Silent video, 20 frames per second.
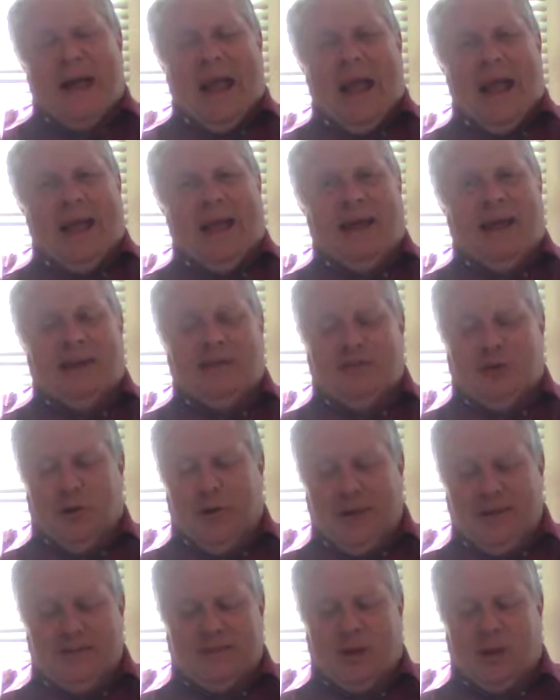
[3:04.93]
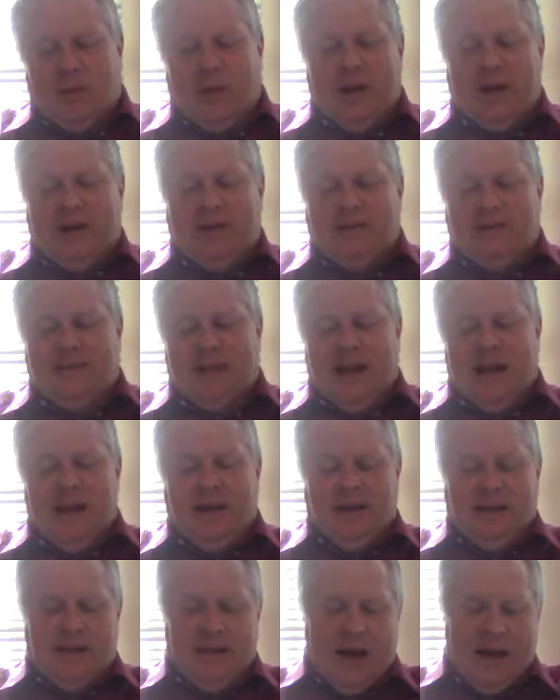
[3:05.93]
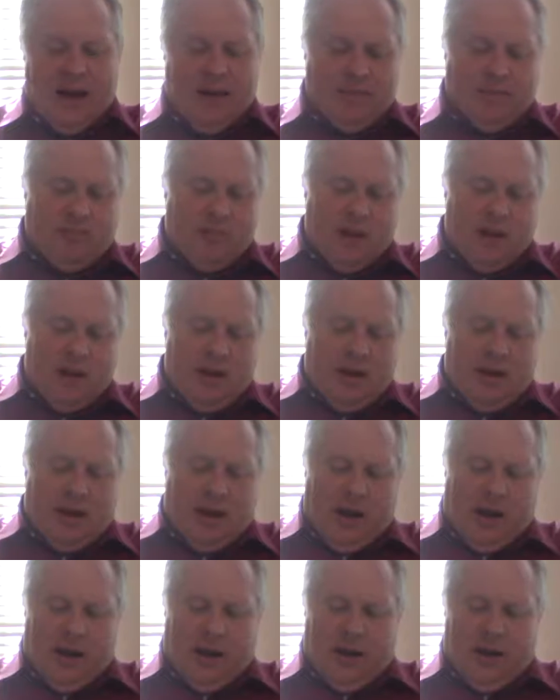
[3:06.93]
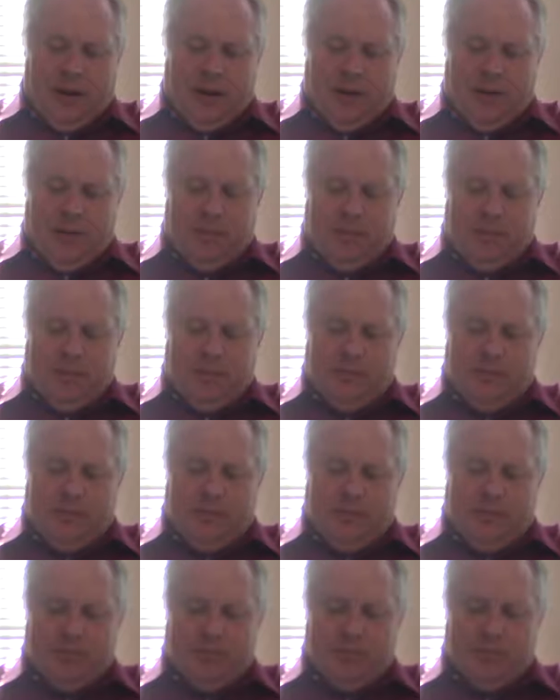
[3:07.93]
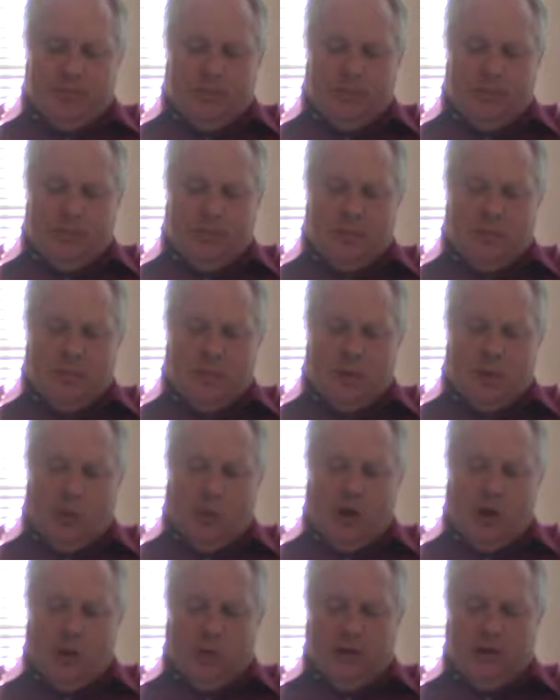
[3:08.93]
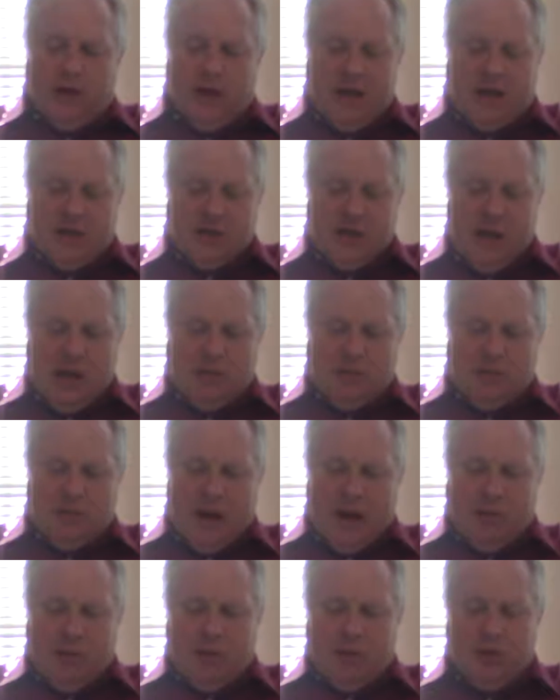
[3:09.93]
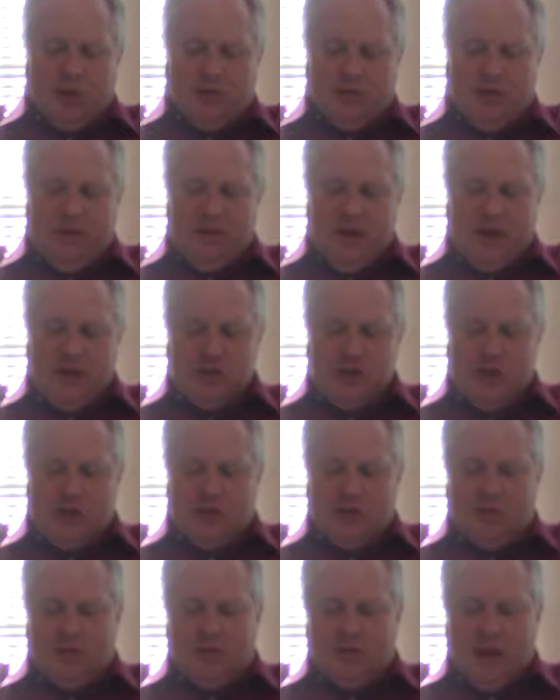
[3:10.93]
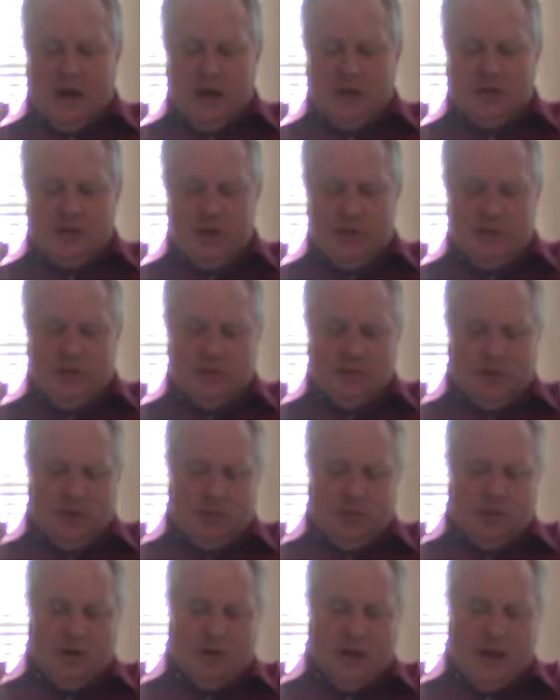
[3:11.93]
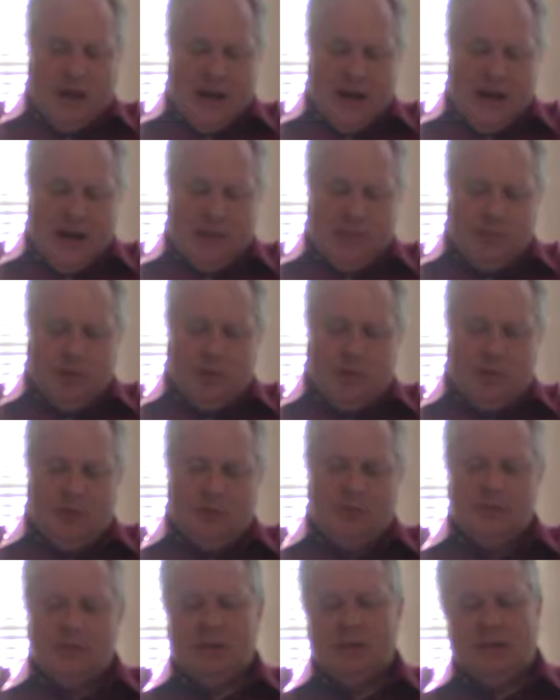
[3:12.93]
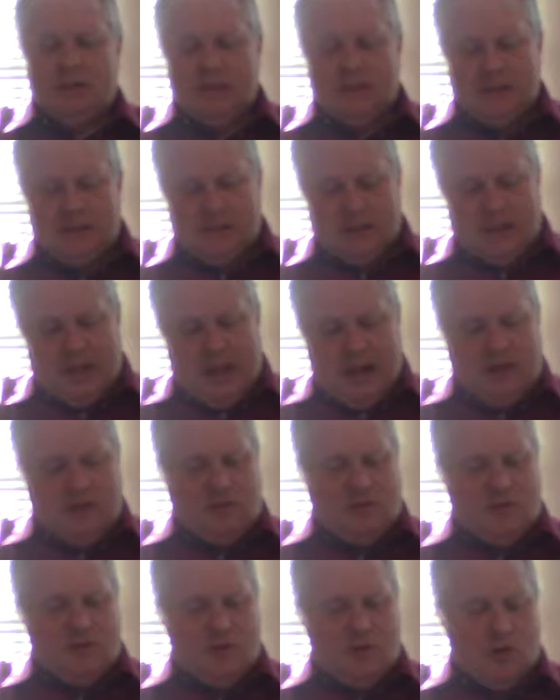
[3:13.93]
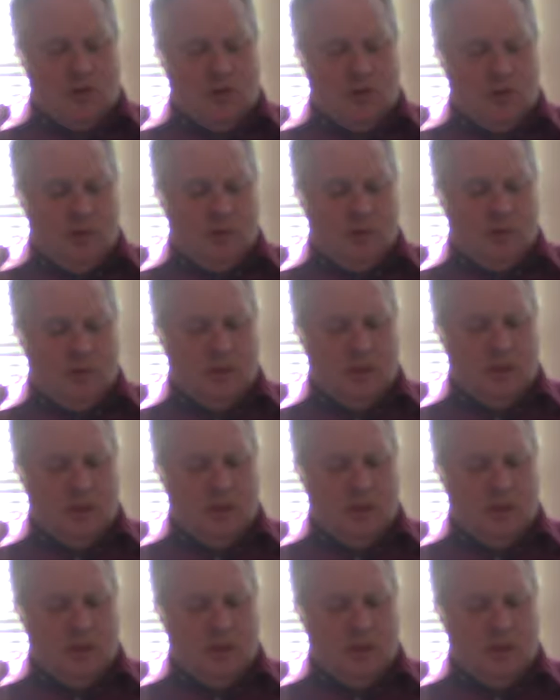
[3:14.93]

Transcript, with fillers: And so he's already saying that um, we hold the King James Bible because evangelical scholarship is unreliable. That's true.